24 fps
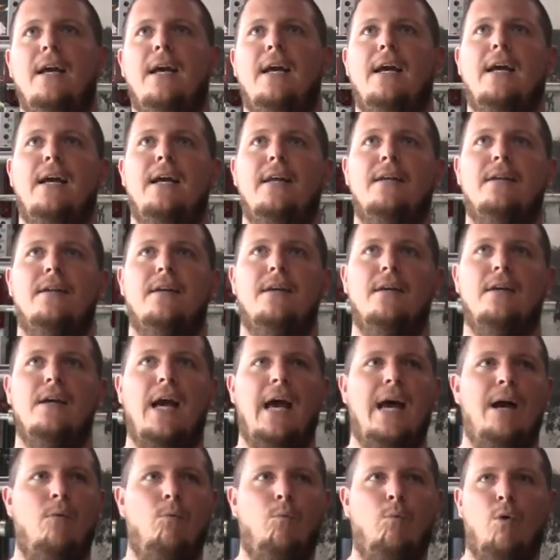and
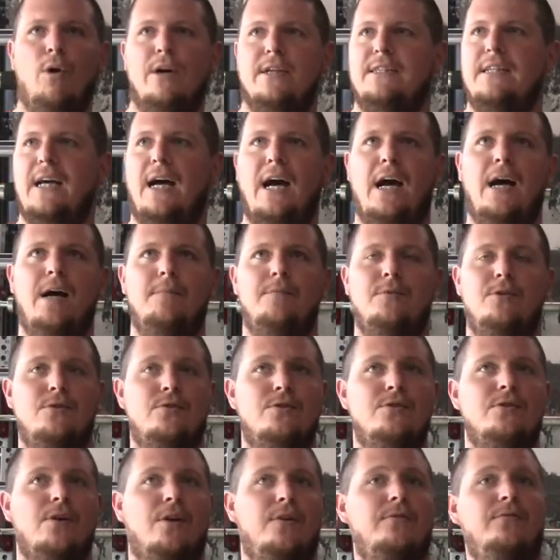at what time do
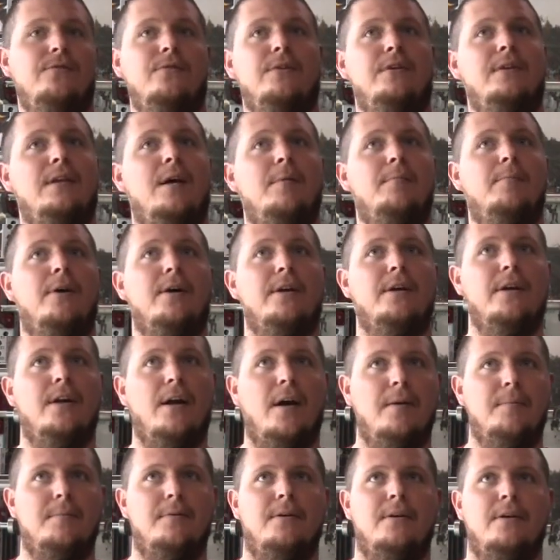you start filling that bucket
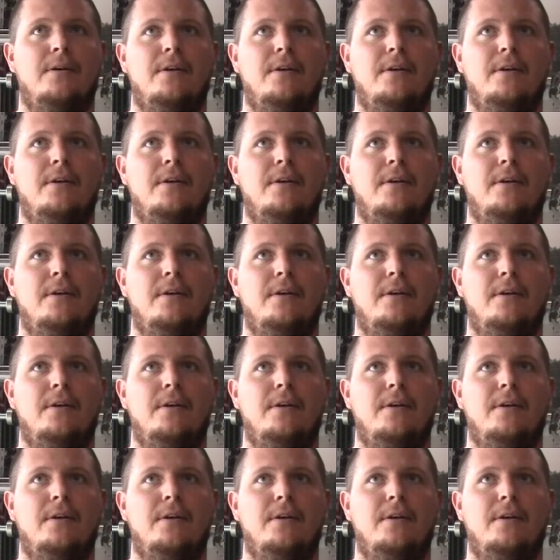up.